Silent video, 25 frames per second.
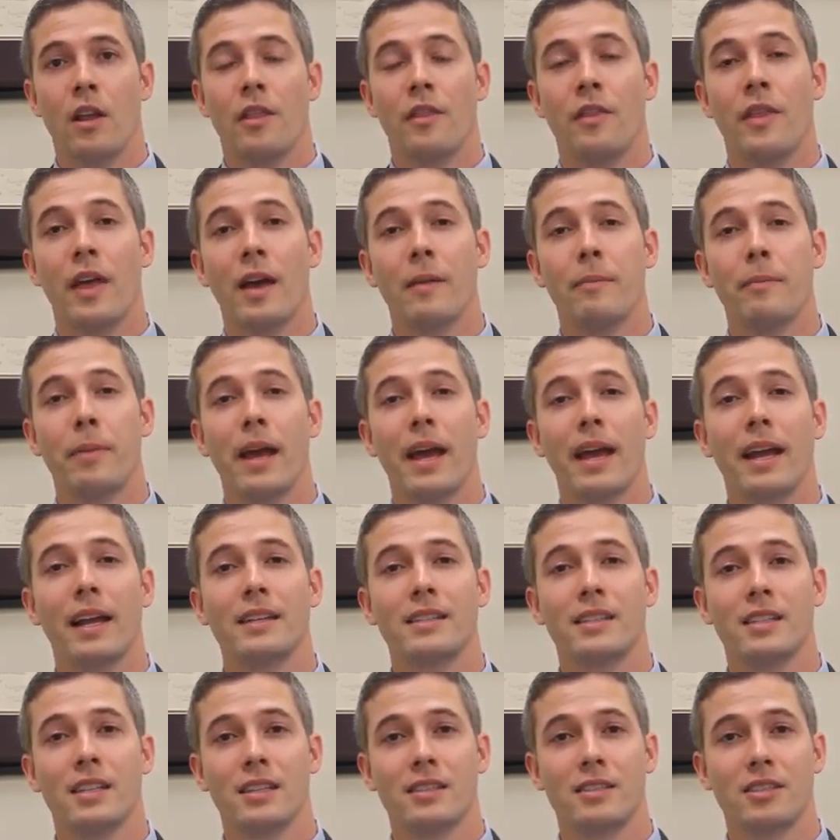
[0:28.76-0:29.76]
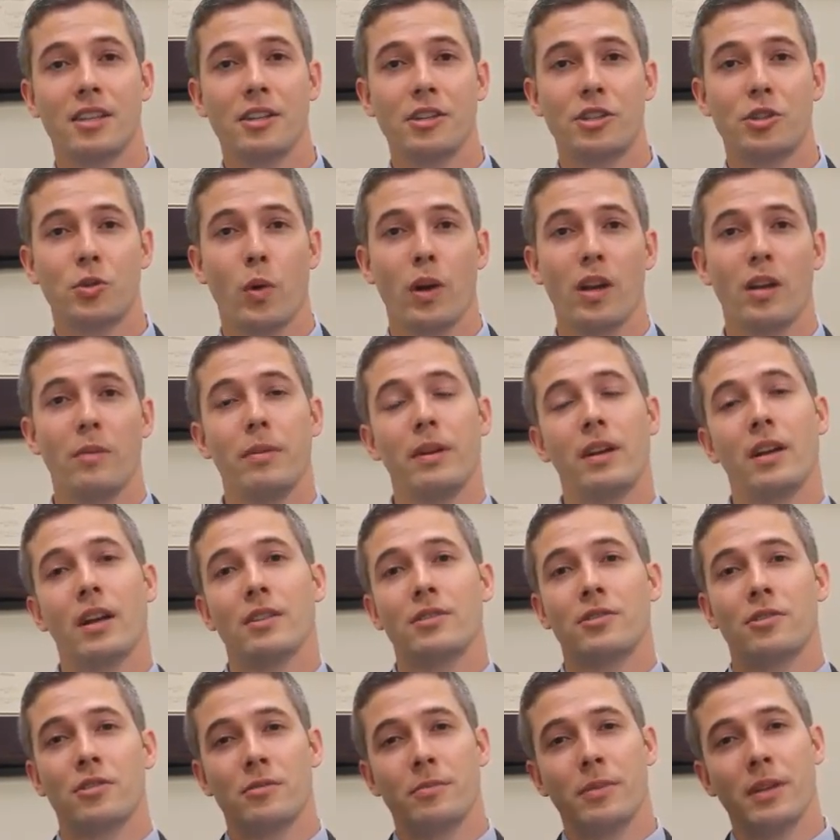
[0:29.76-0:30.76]
That bag is accentuated
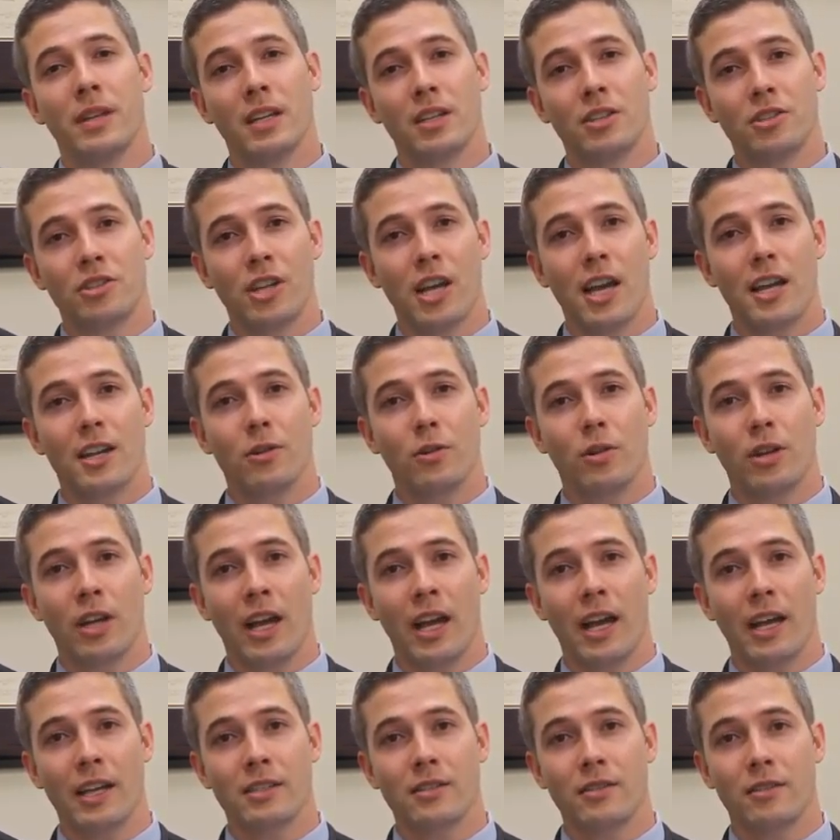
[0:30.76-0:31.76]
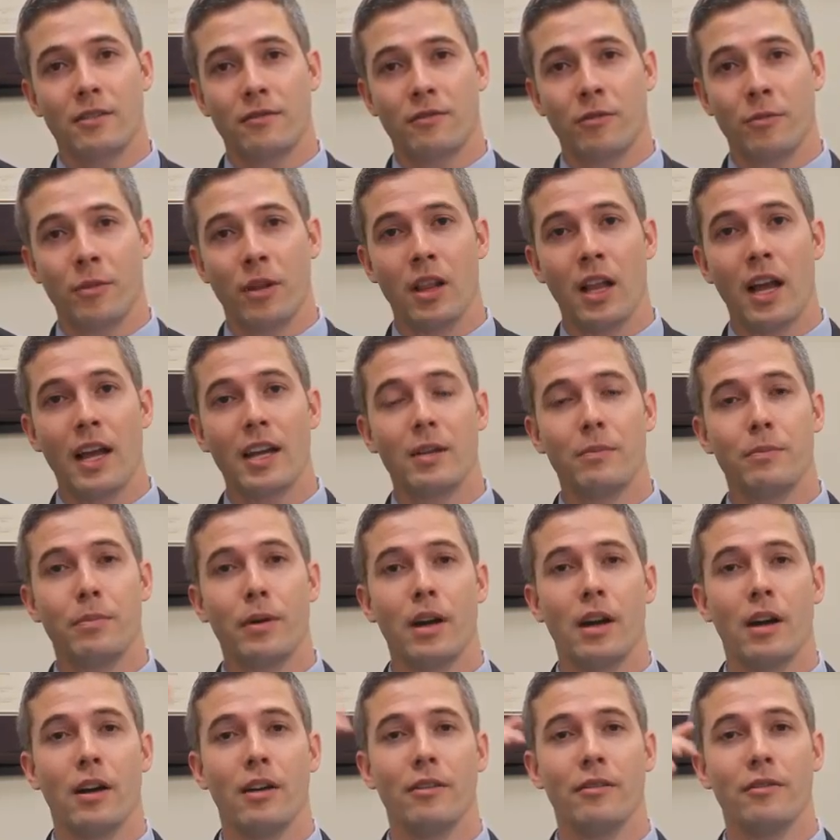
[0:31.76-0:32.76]
because there's being a shadow cast from the light
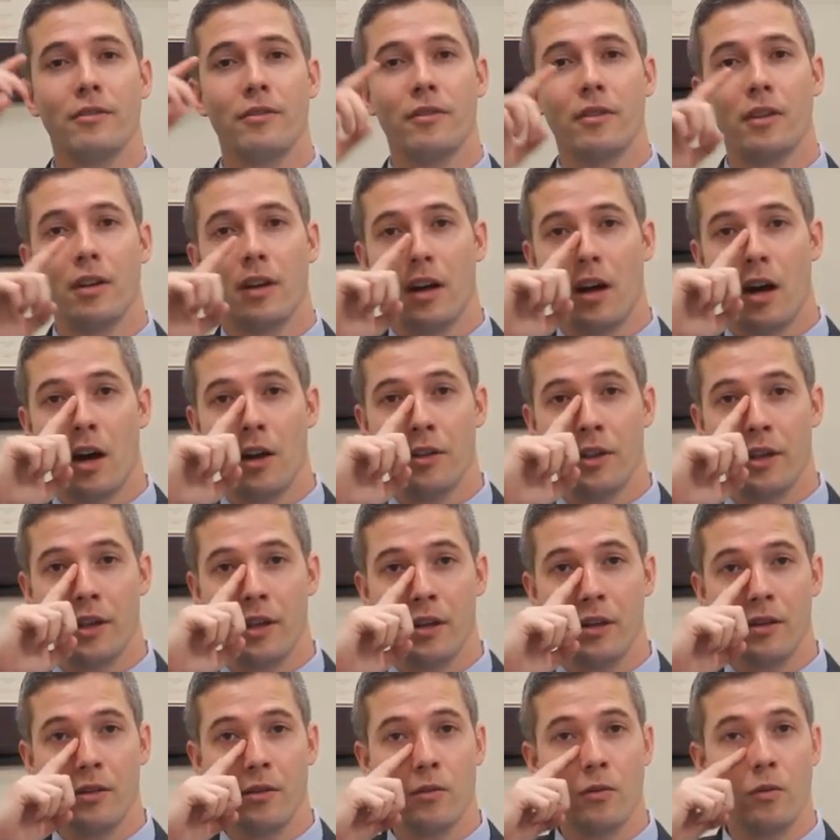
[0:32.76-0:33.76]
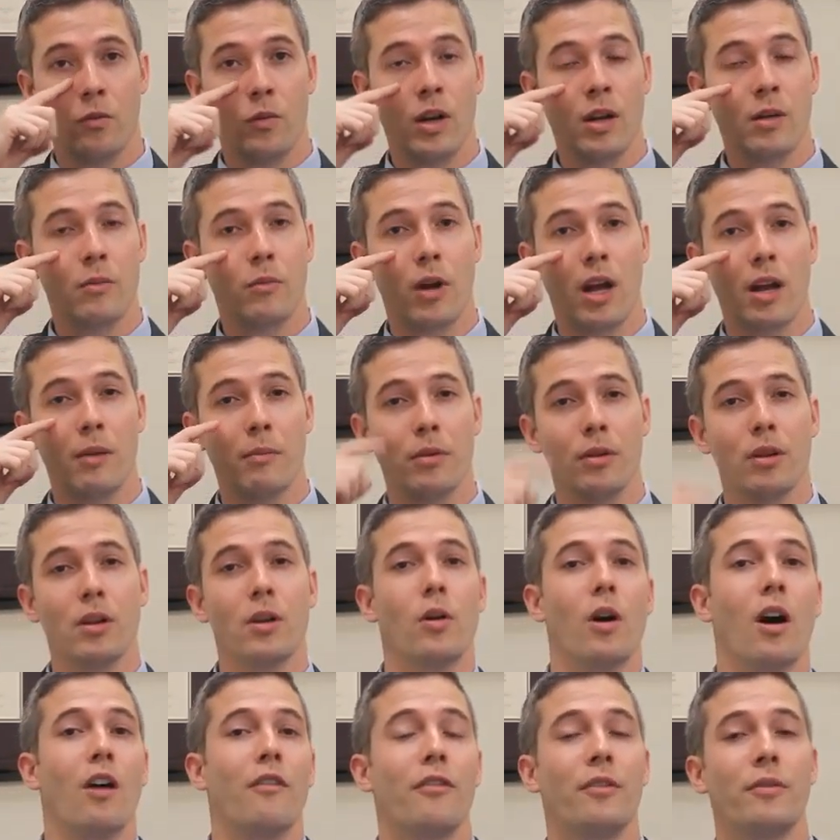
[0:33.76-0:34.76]
above on the rim right
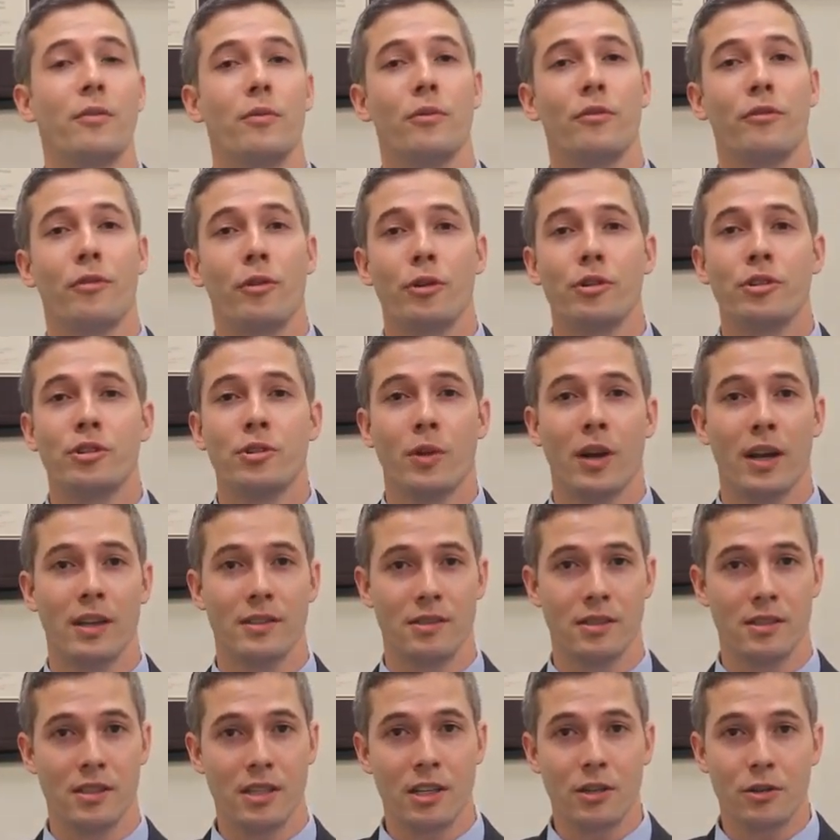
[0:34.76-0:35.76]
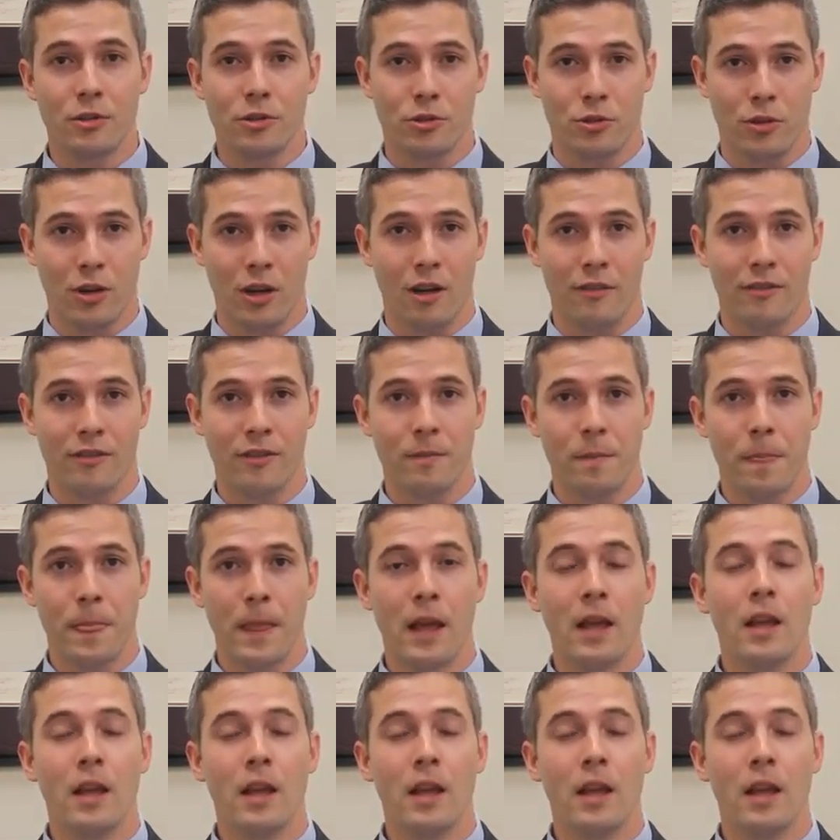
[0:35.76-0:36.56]
below, often referred to as the tear trough.